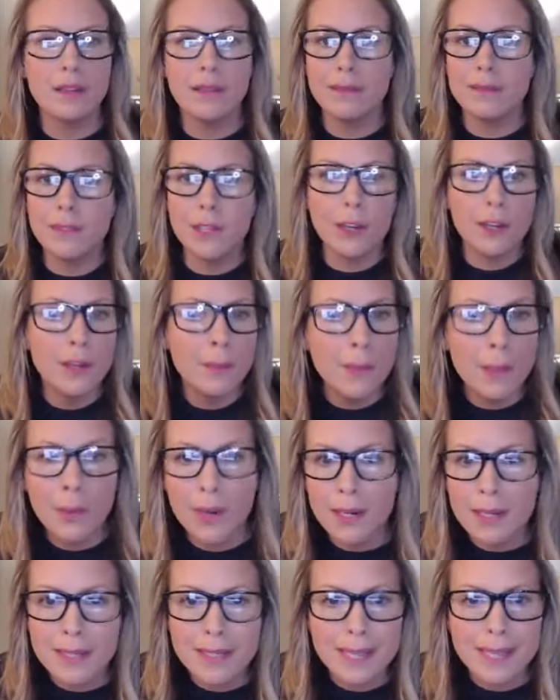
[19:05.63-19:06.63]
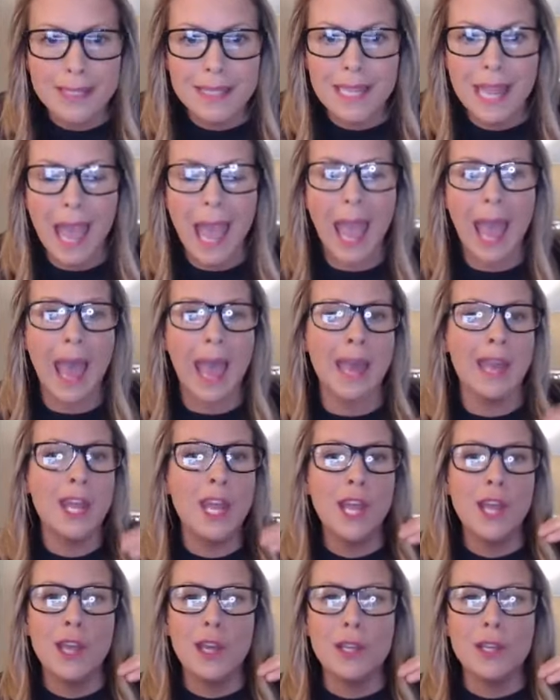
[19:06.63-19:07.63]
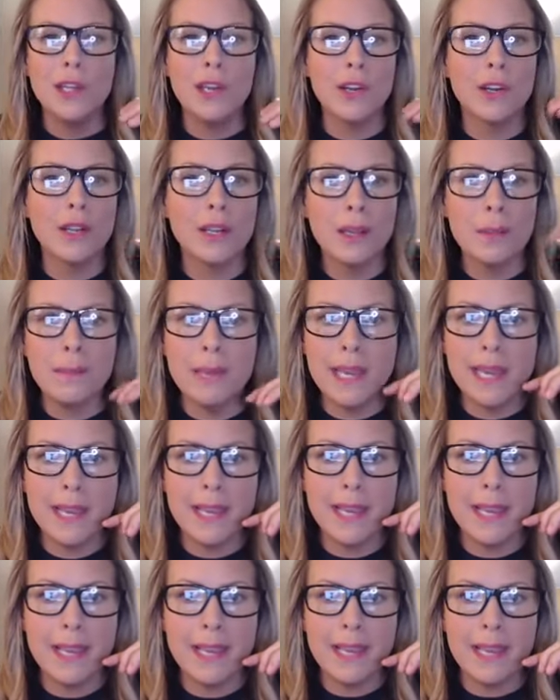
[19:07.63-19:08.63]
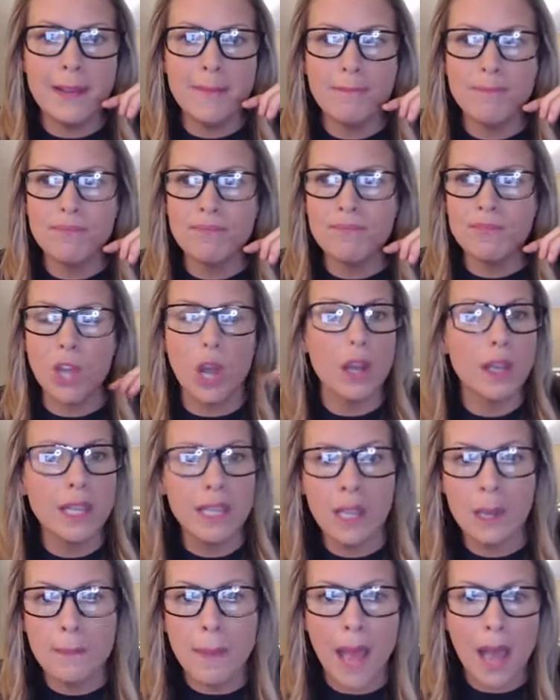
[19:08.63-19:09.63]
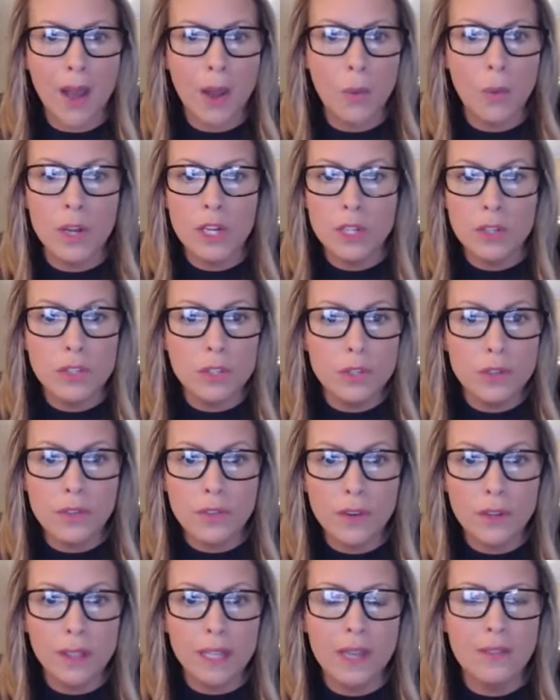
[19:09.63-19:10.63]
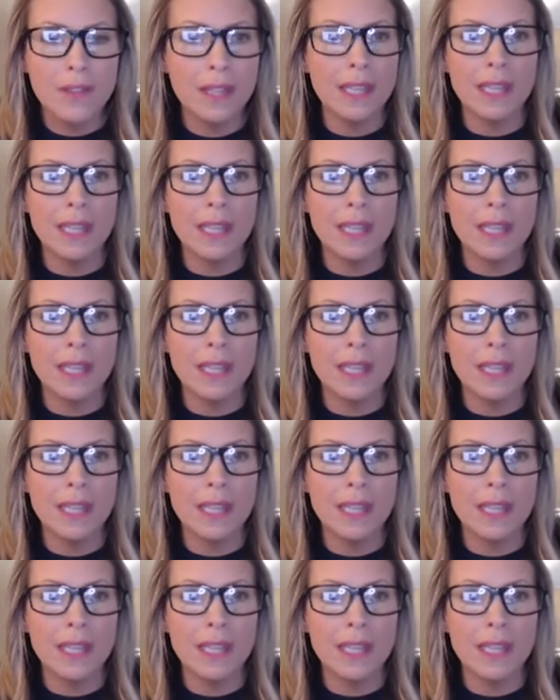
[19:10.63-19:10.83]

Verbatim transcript: you're going to be wearing a Scentsy hat, you're going to be talking about what you do for a living,